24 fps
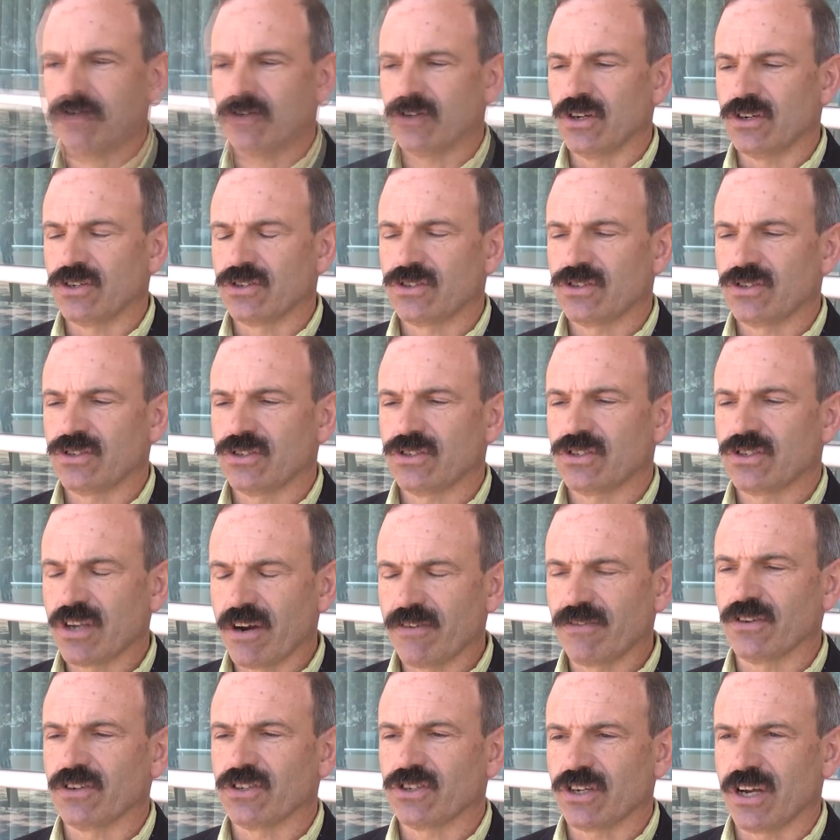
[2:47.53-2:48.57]
There's
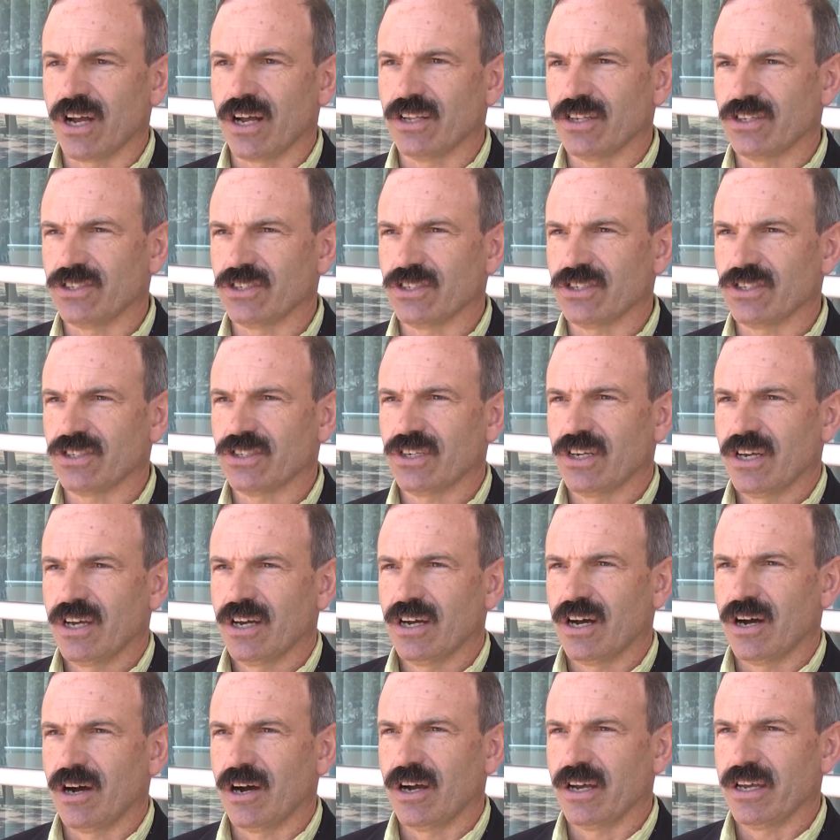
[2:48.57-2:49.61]
several challenges
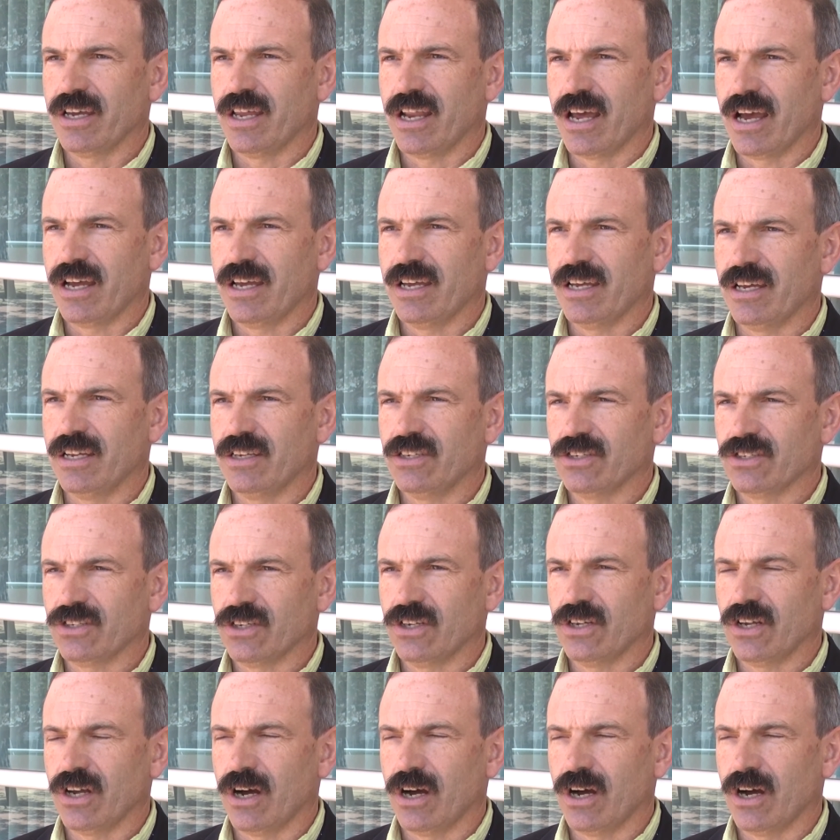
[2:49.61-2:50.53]
in